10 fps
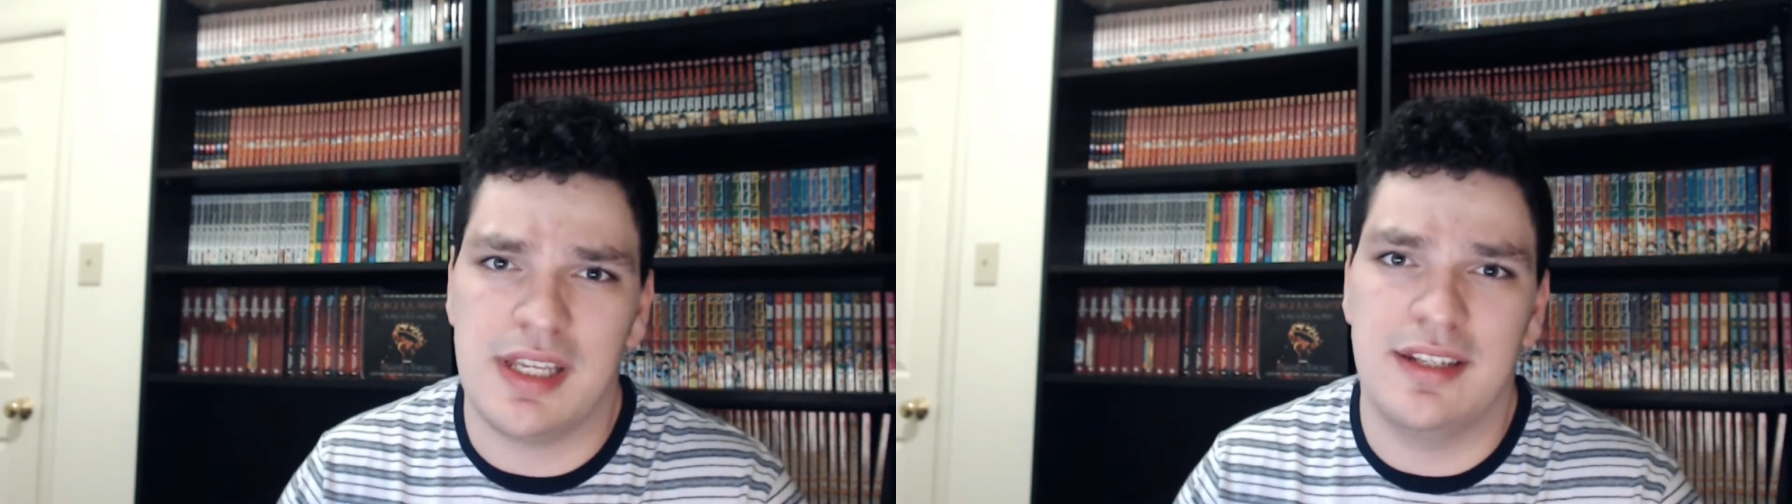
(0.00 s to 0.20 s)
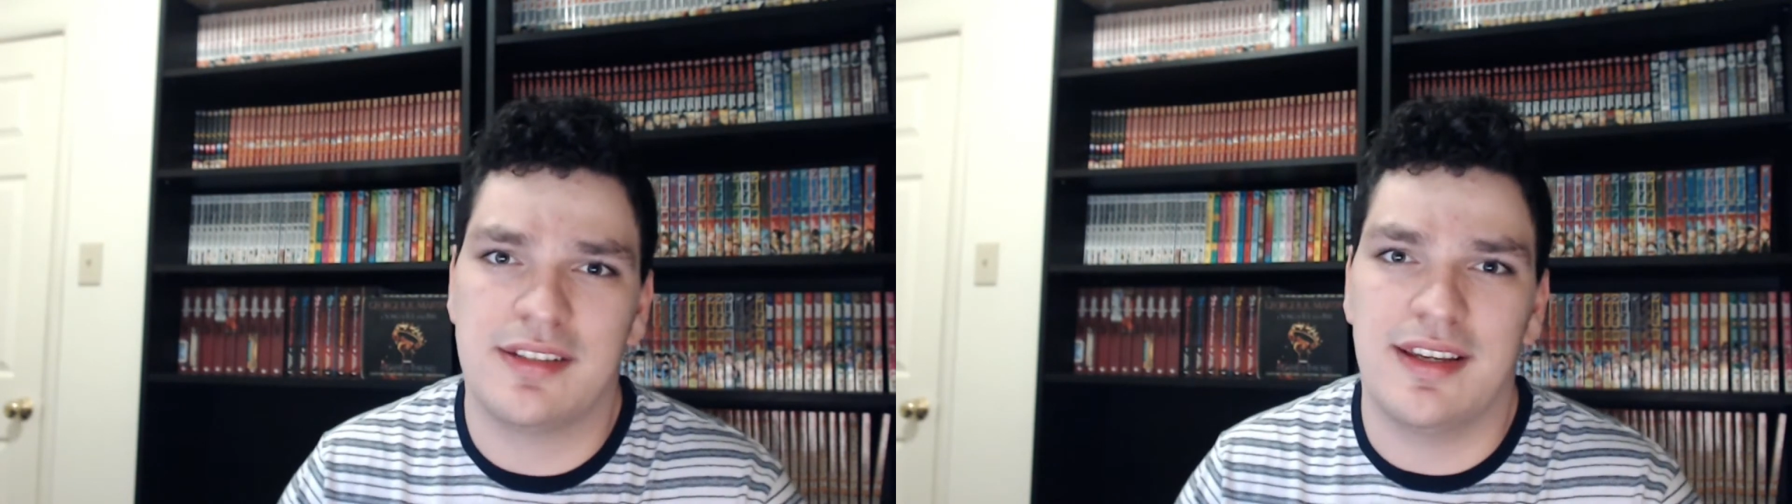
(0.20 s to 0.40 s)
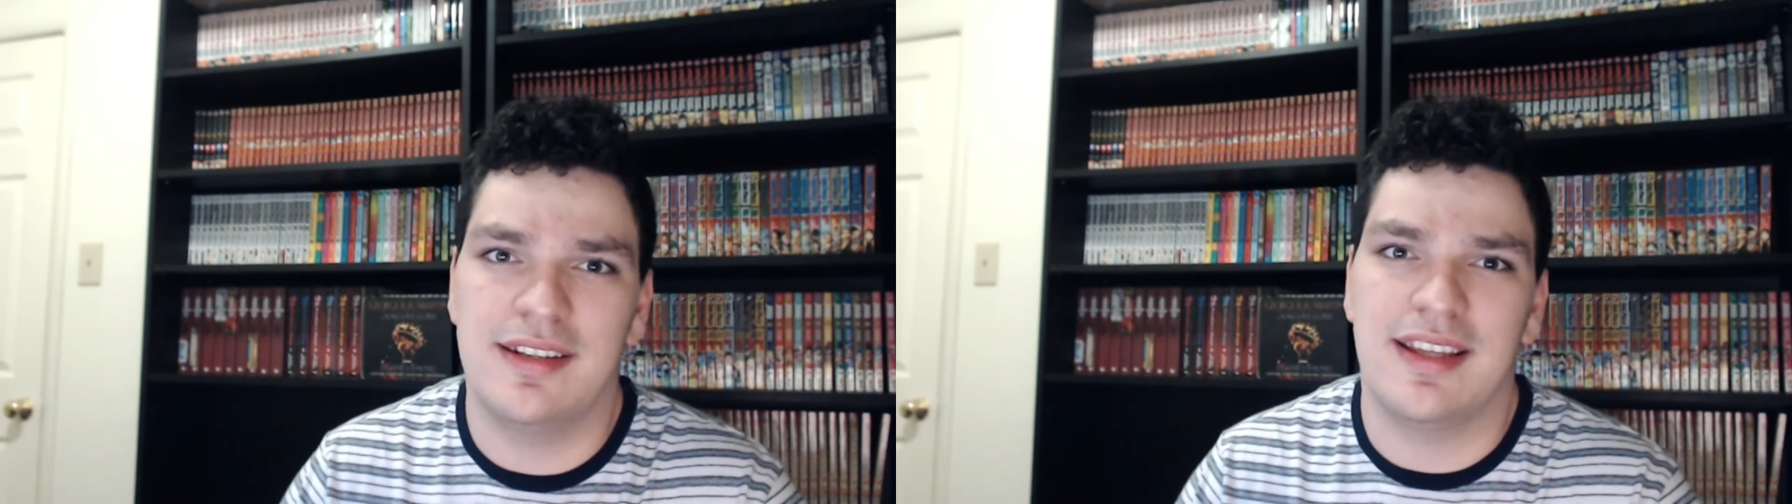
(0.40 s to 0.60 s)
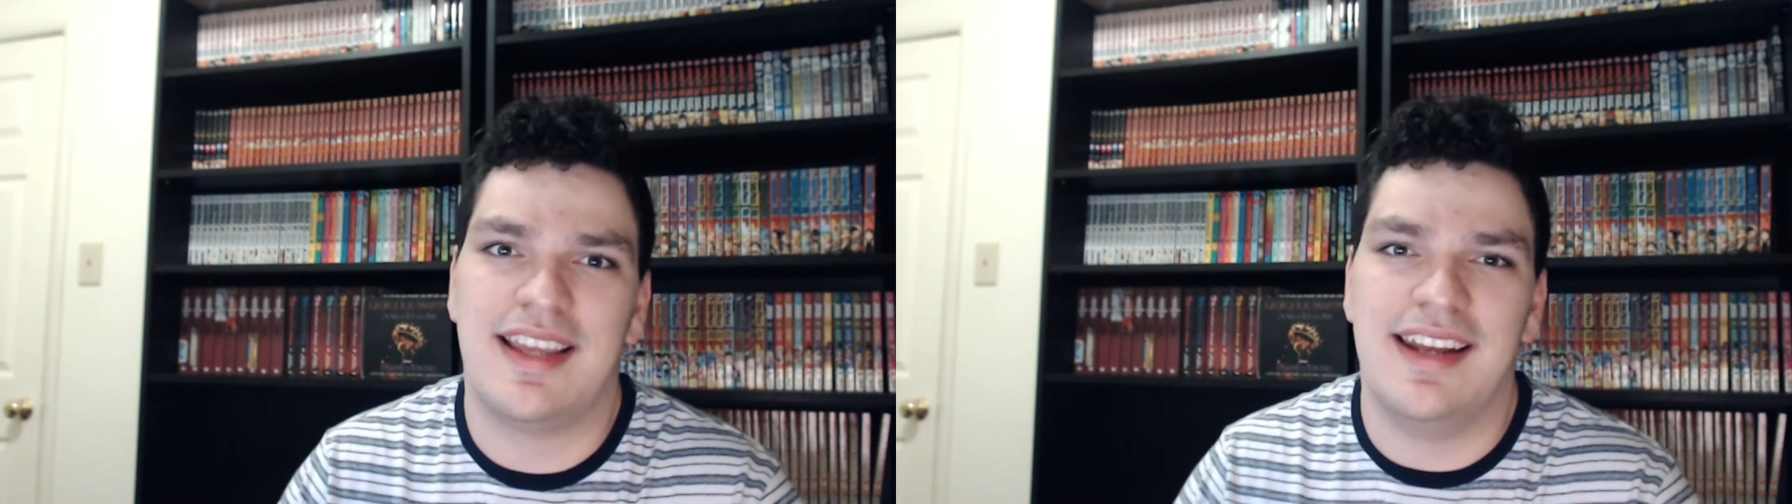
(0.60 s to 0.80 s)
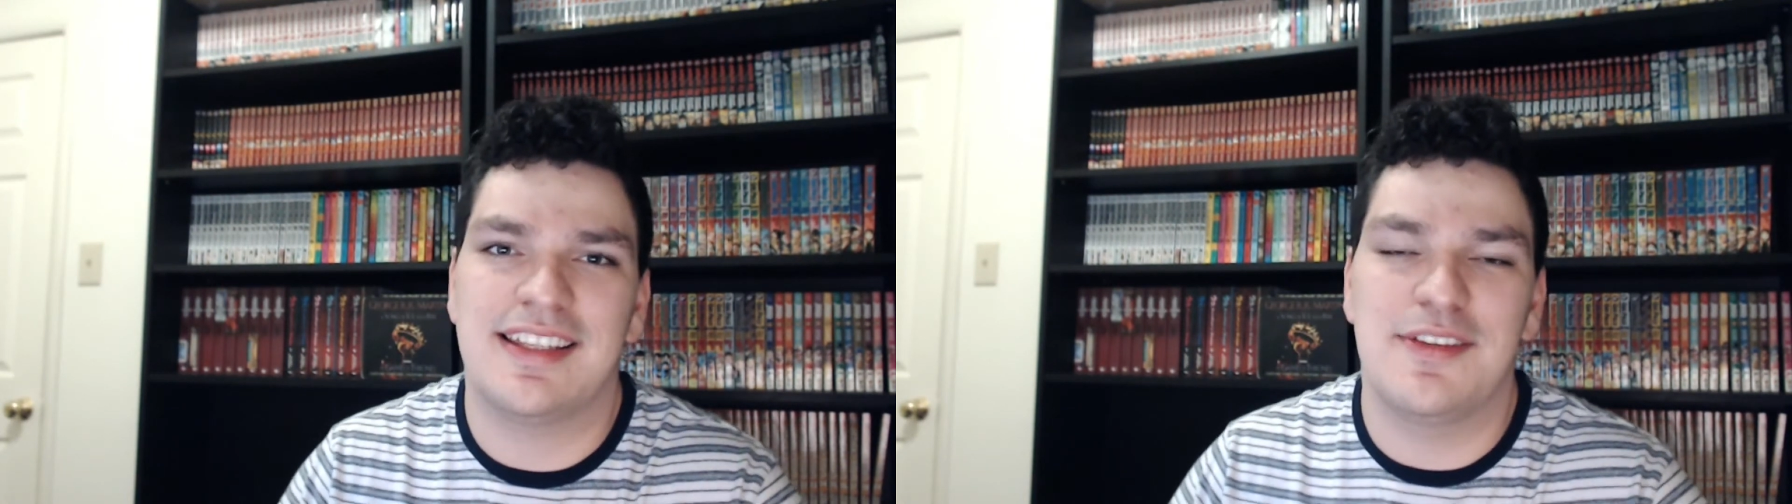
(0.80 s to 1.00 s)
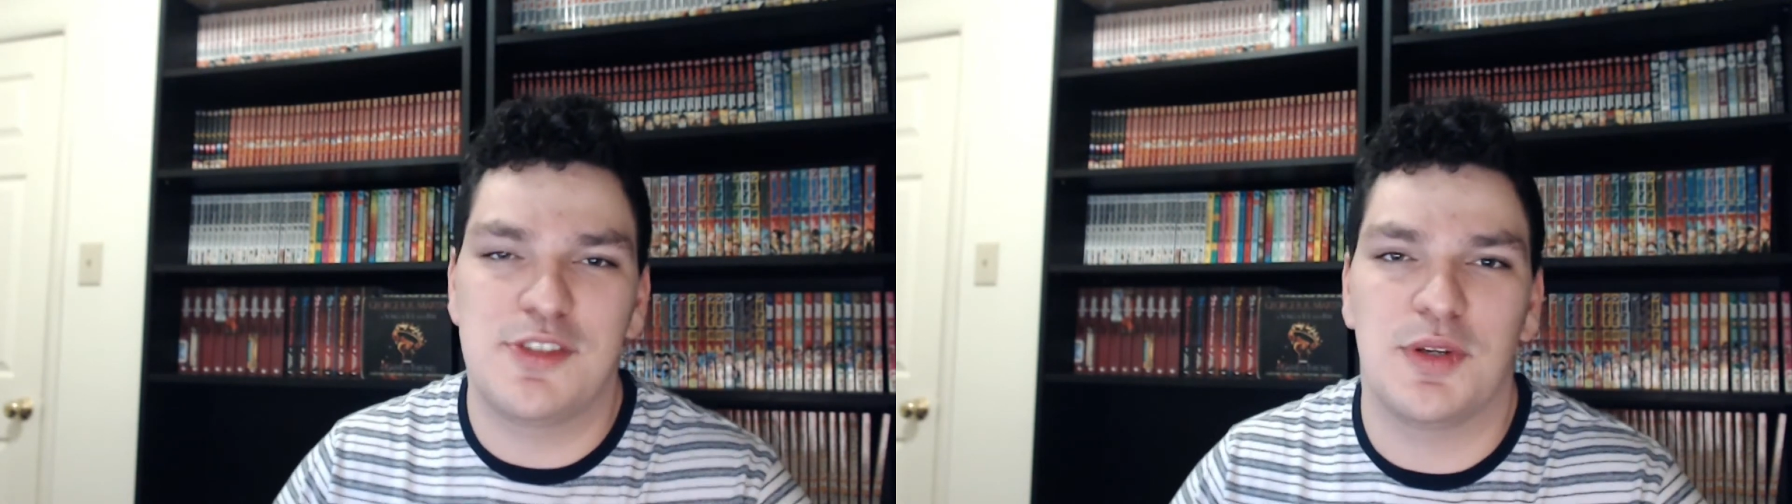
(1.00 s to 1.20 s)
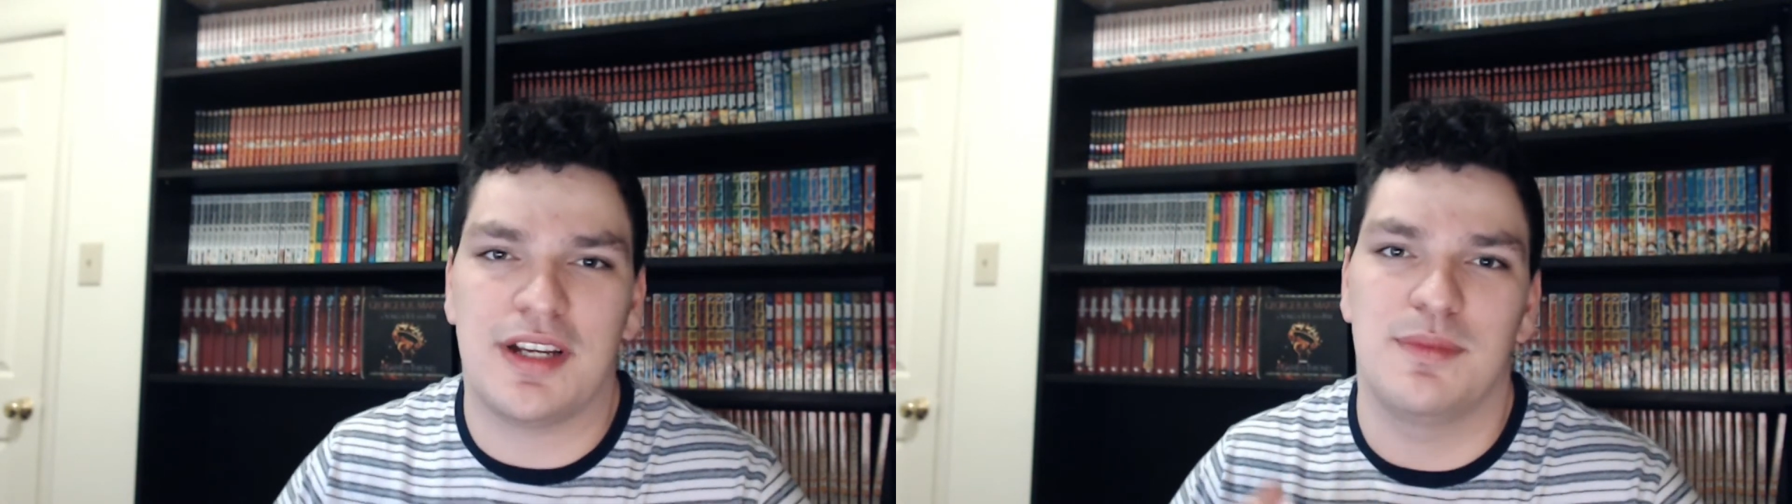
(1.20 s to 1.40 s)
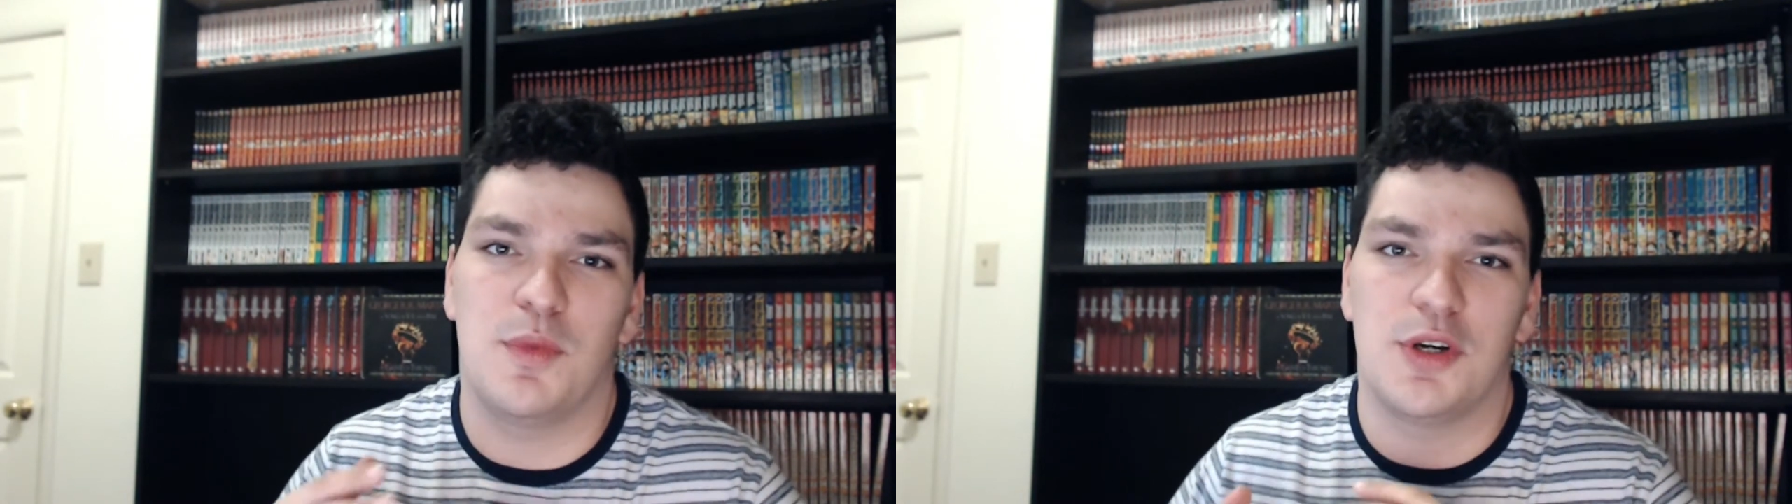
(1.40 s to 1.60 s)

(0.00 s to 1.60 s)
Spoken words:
and it kind of gives you like